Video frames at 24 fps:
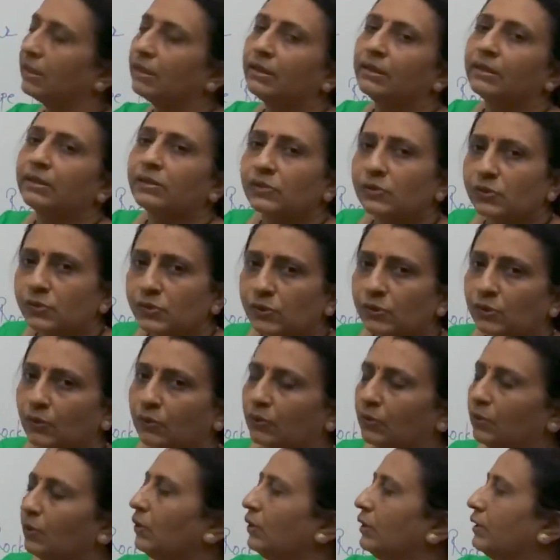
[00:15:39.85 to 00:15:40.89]

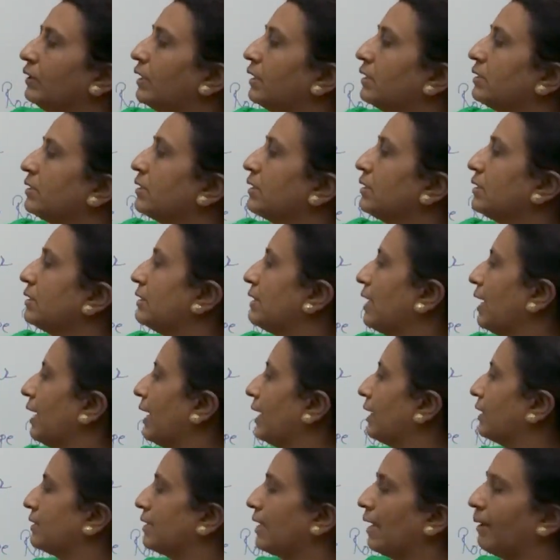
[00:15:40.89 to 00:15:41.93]
So, this is the
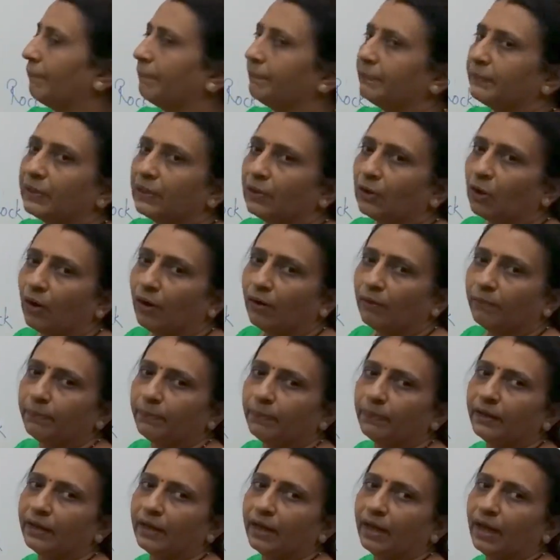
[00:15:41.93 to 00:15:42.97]
example of
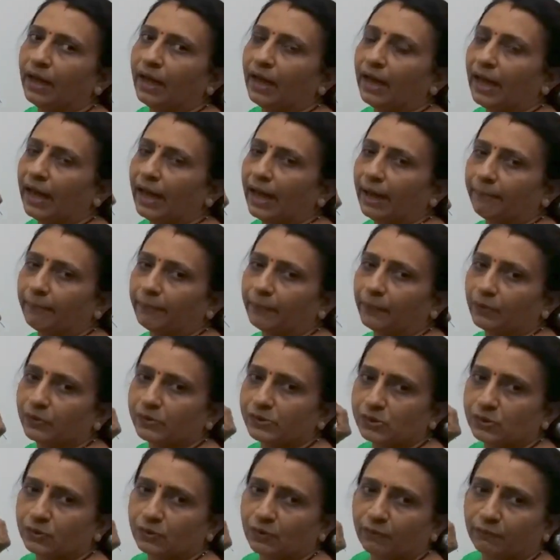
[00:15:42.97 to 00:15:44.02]

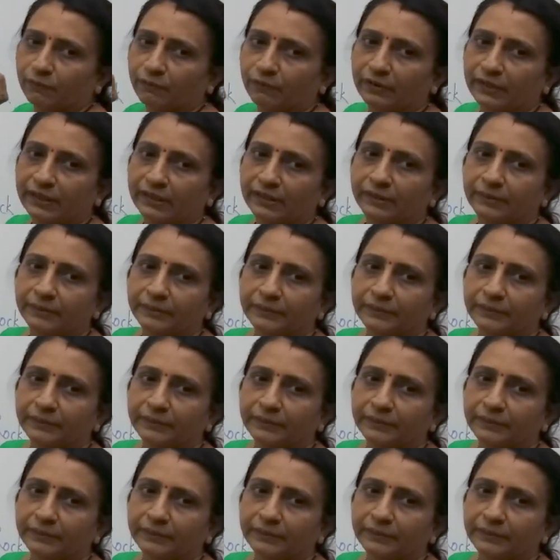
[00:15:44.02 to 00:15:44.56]
apostrophe.